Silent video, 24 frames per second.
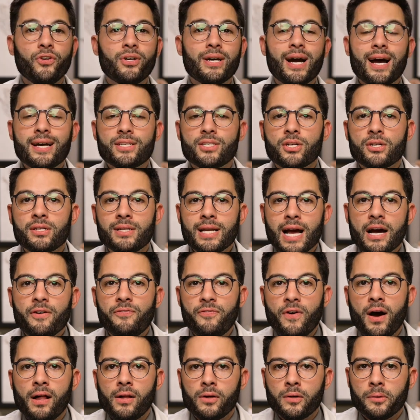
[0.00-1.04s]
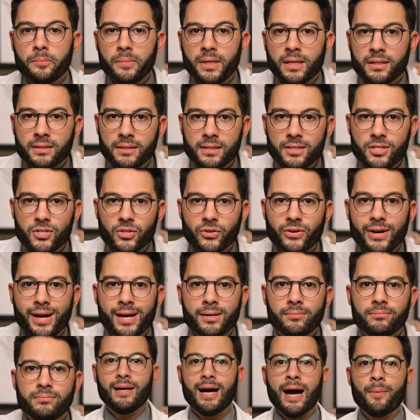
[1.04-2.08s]
guys are not following me on
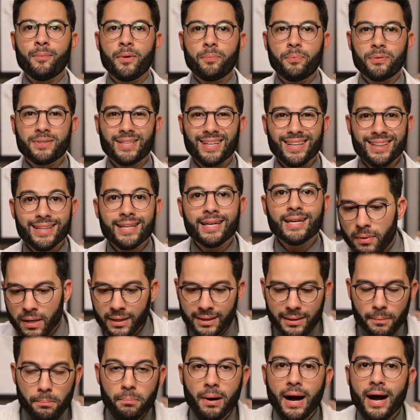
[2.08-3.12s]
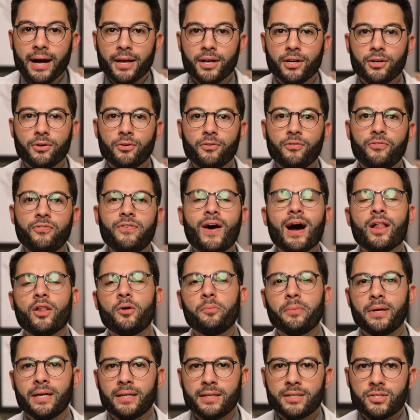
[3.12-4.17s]
Instagram, I'm gonna put the link in the bio. Follow
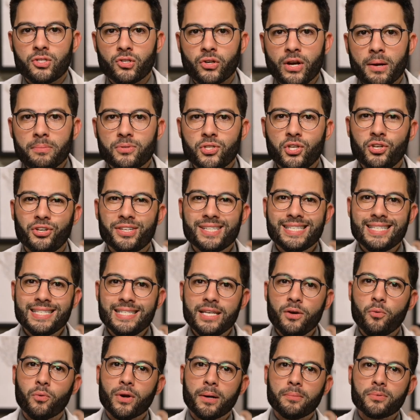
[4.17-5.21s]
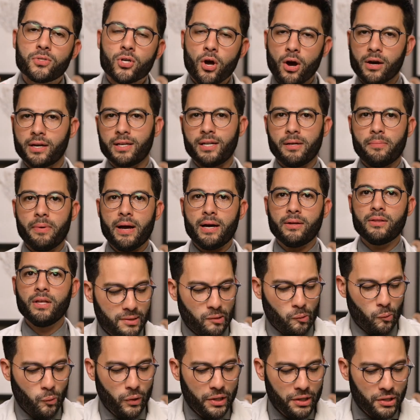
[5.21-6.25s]
me on Instagram so you can see what I'm talking about.
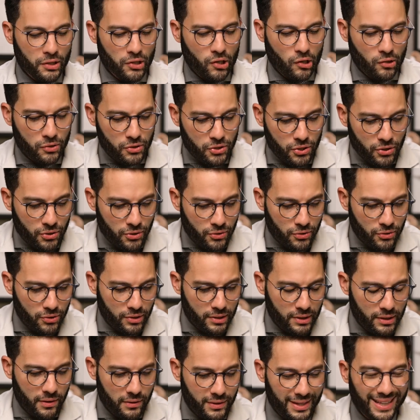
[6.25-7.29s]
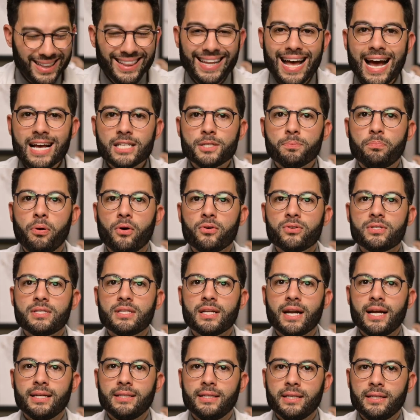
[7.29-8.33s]
We're gonna go to the last post
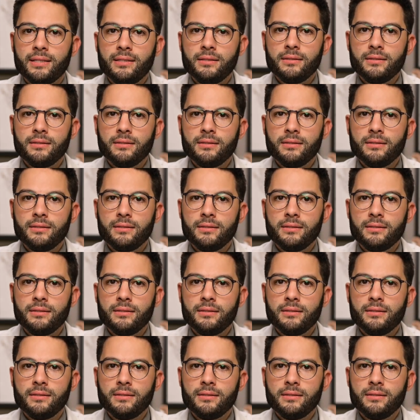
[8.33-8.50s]
that I did,